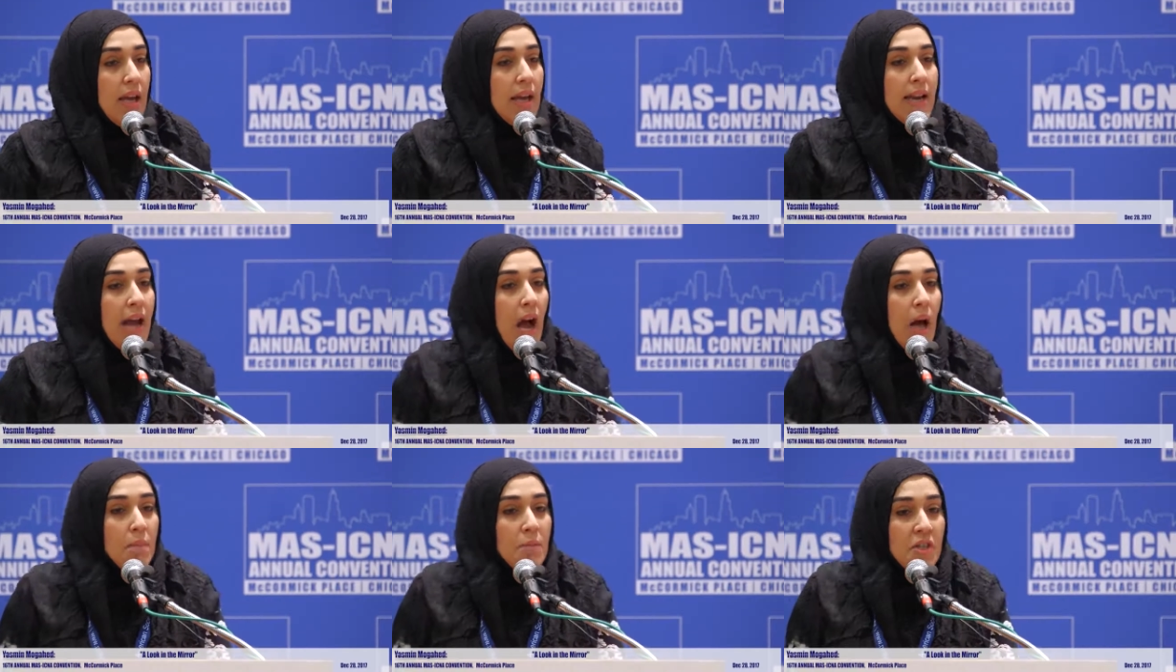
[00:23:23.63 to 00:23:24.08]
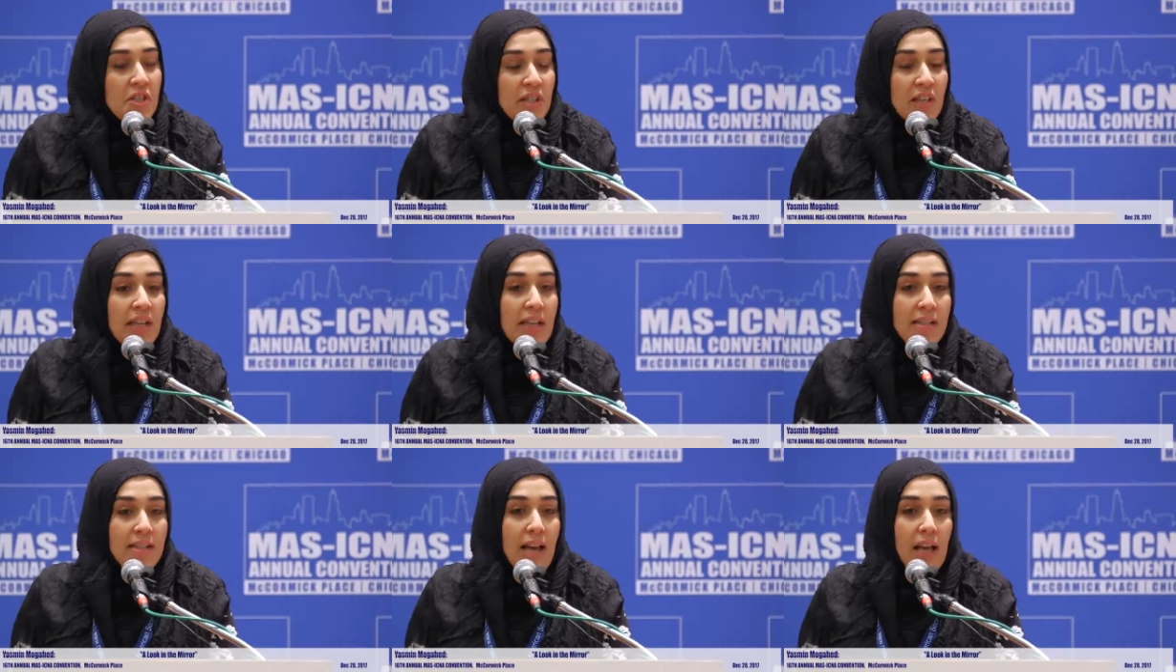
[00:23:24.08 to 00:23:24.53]
Now, I'm just
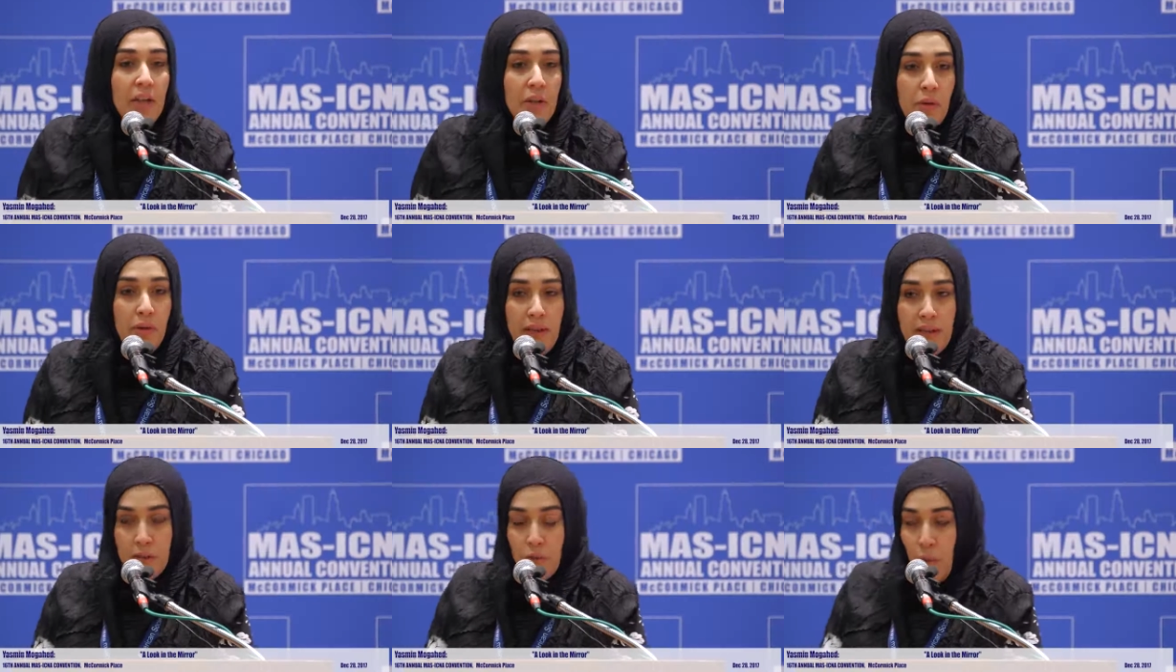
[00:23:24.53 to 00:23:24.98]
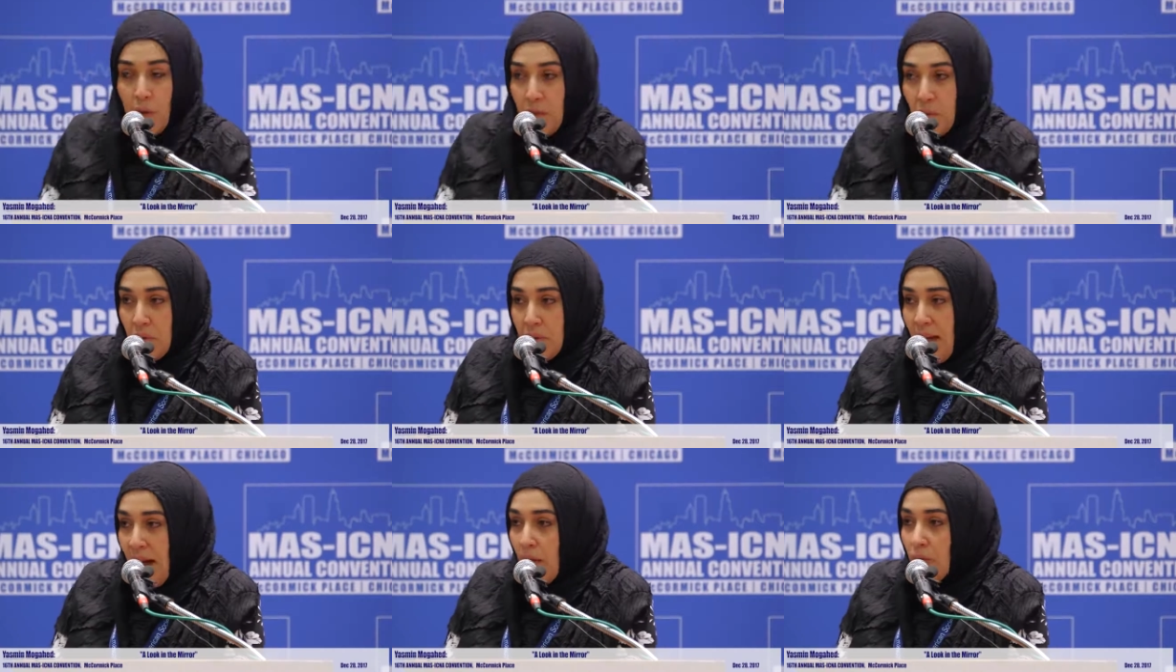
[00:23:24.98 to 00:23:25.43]
going to tell you this. When
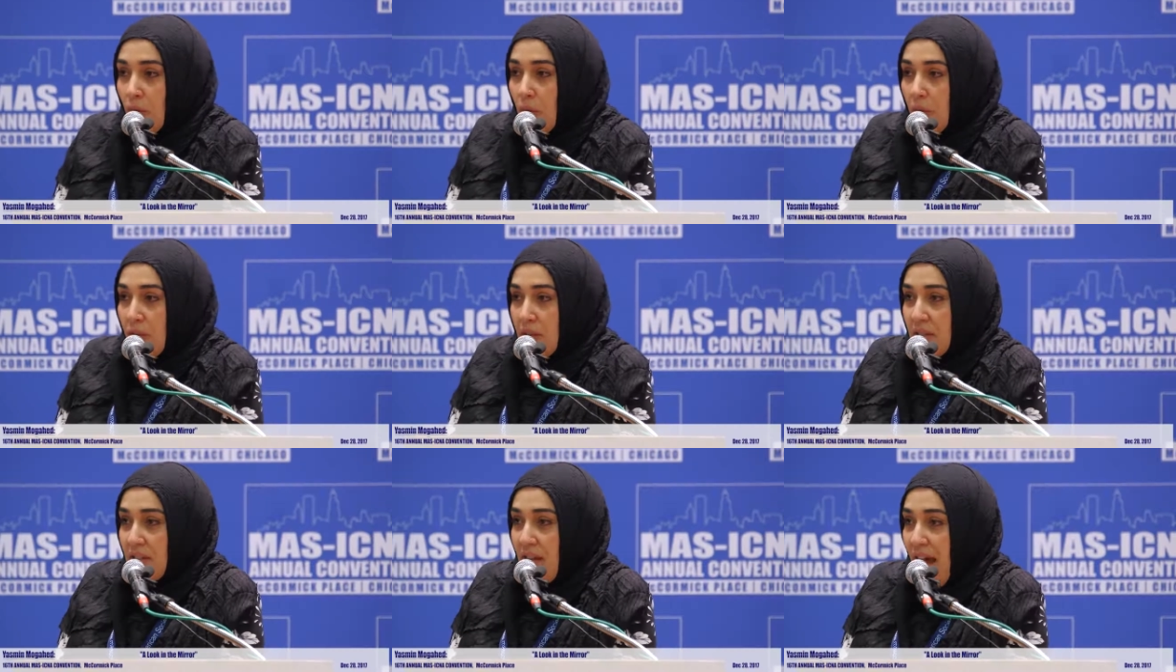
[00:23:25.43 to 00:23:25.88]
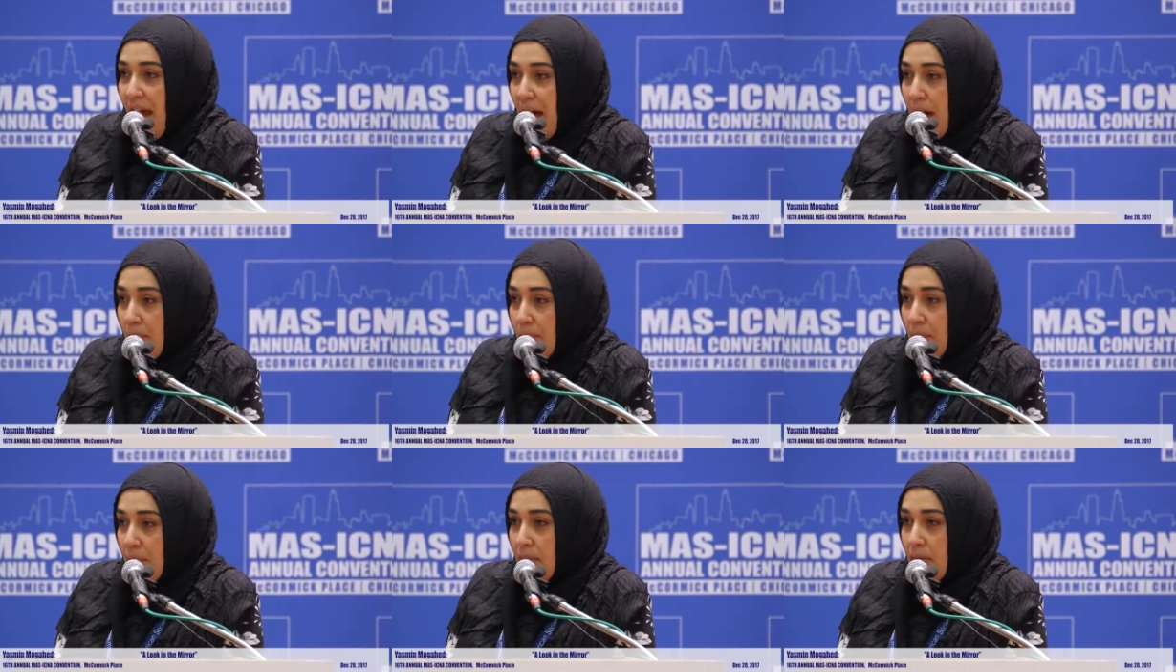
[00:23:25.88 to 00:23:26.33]
you download this
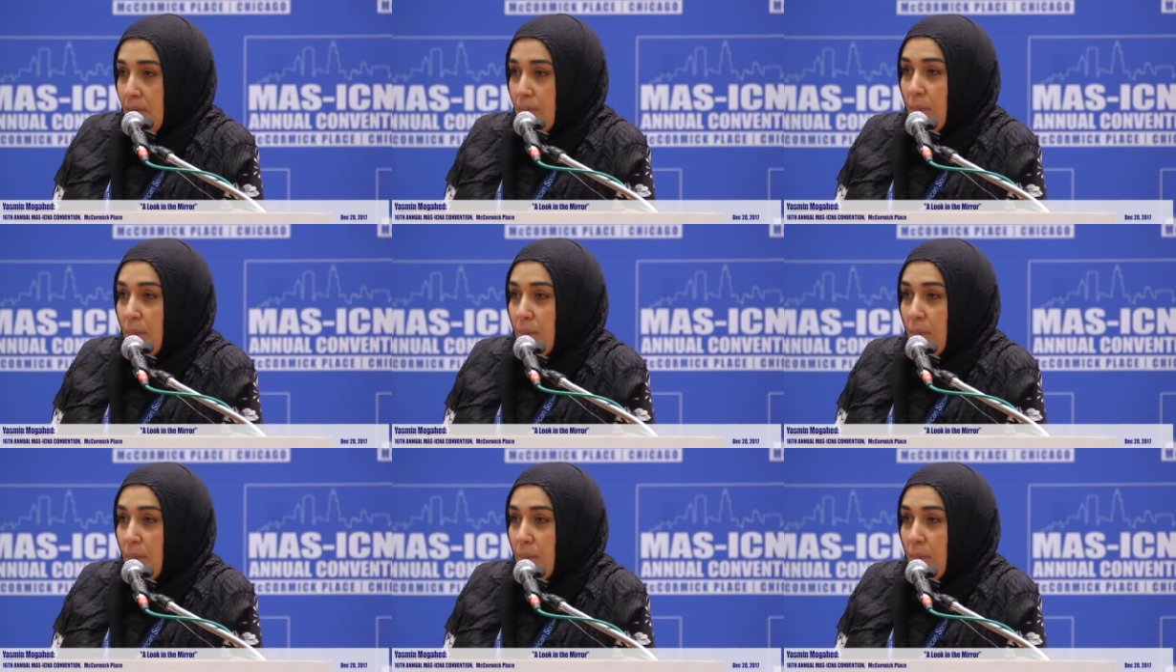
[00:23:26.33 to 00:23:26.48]
app,